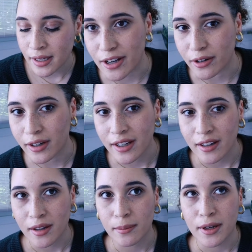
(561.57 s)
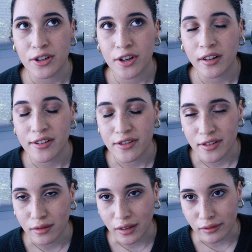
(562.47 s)
So Make sure your
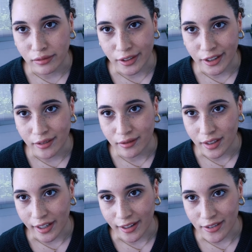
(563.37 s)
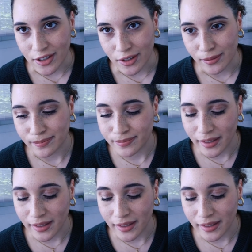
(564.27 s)
cleansers are working for you, not against you.